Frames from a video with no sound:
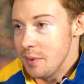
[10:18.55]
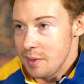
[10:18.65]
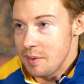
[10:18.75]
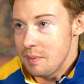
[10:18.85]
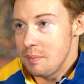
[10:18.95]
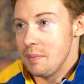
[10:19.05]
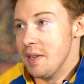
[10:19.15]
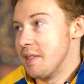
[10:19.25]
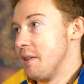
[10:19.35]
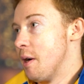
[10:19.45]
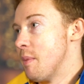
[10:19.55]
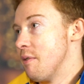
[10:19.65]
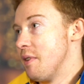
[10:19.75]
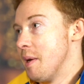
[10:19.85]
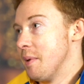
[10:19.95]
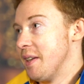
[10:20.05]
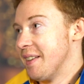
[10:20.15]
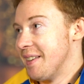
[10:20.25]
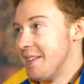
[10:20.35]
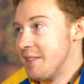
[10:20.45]
was basically all my family
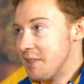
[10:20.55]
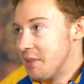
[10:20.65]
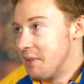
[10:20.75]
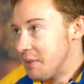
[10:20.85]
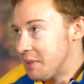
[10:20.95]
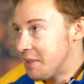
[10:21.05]
until.